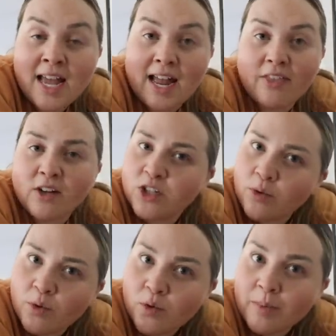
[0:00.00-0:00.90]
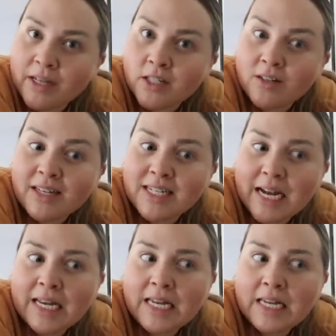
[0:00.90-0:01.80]
And they're so cool because they're like
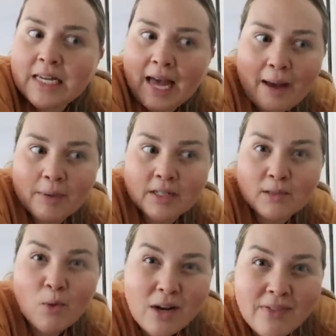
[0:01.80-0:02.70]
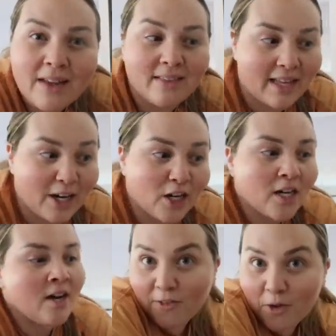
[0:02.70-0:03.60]
tiny cabins. More on that
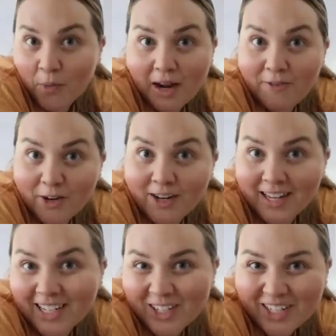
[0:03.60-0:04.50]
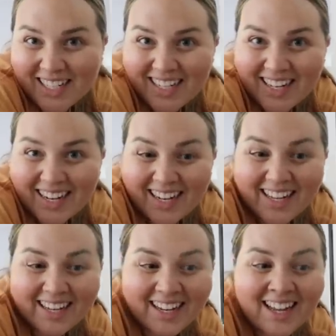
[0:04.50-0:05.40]
later. If you were ever interested
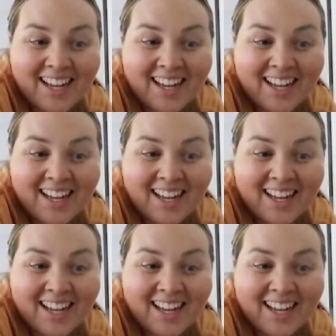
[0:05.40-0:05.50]
in